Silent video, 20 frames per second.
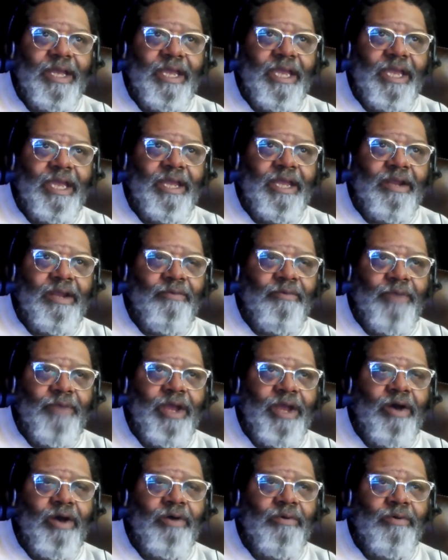in a
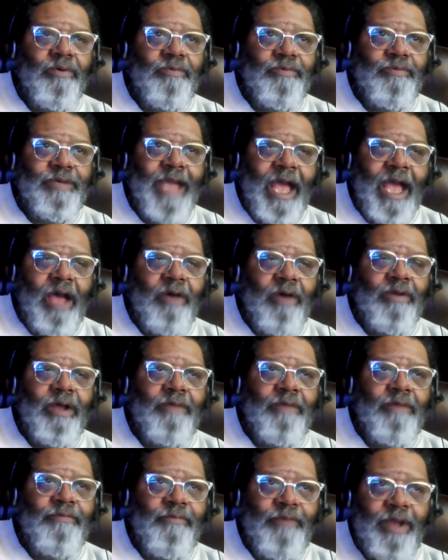real down
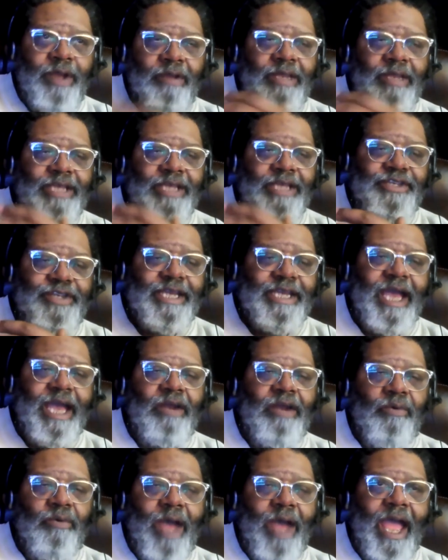a realistic
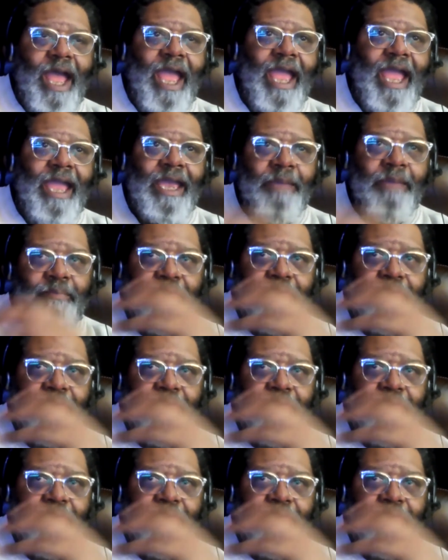kind of way and